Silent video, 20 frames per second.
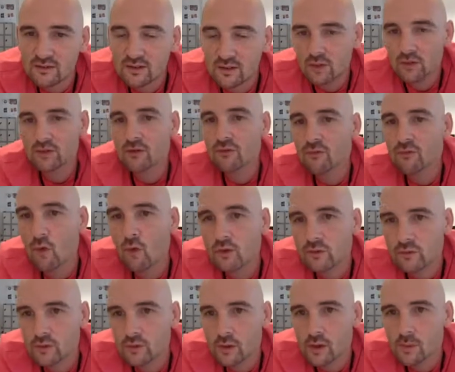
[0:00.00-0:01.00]
afford
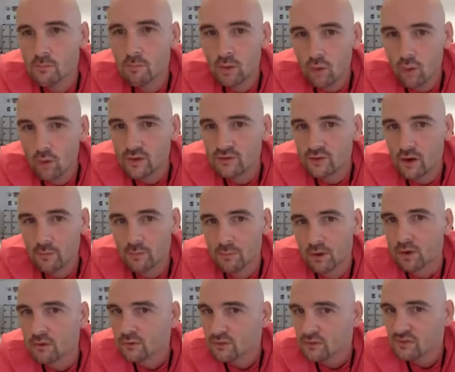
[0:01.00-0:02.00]
to employ
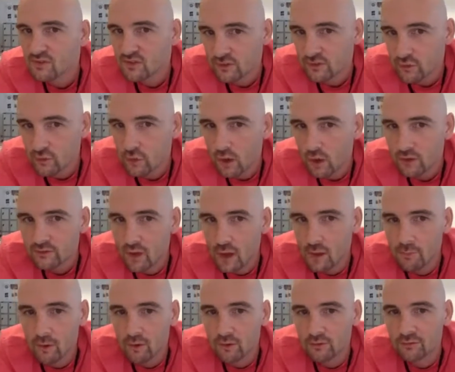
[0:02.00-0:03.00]
typographers to do her
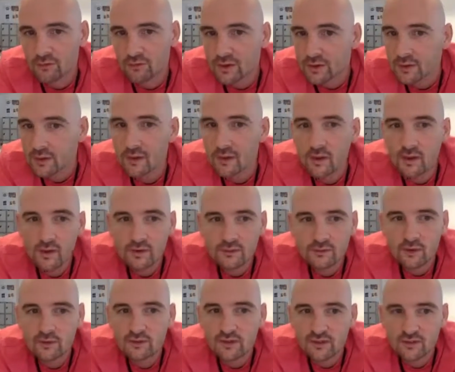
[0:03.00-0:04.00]
typography.
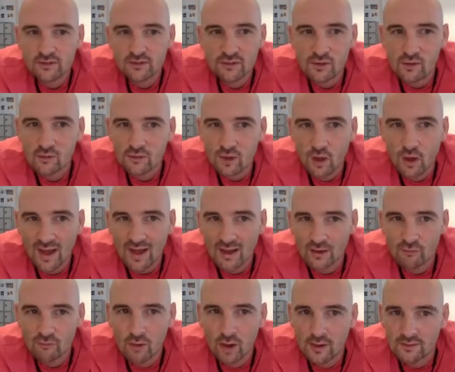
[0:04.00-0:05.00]
So she just used her
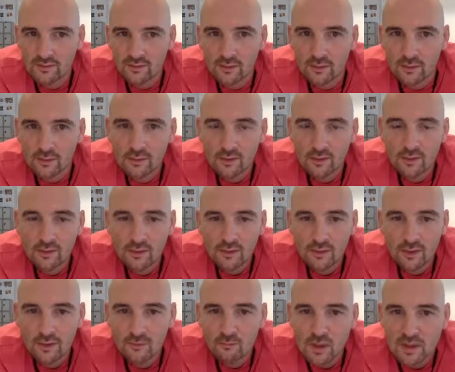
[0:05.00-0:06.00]
handwriting,
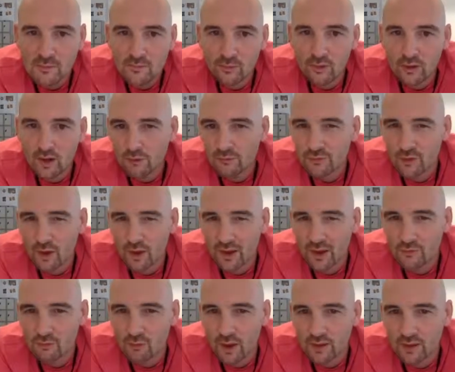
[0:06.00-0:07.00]
and people loved her
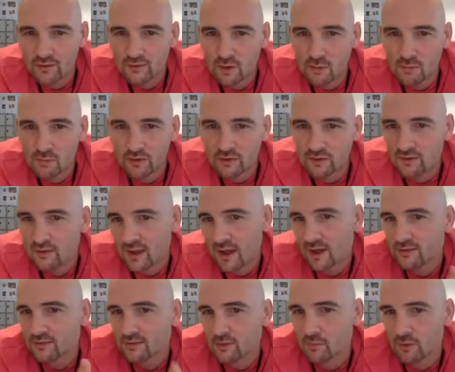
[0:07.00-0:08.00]
handwriting so much because it
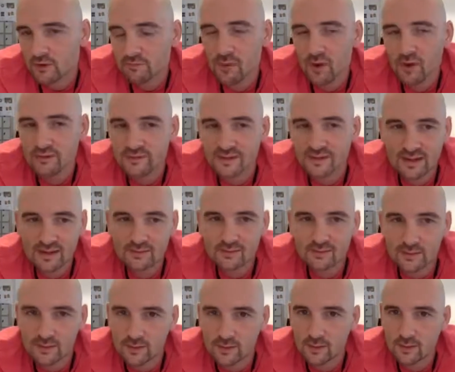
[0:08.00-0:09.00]
had so much
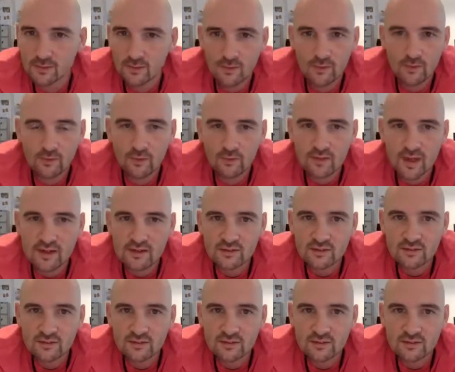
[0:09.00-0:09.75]
personality that they just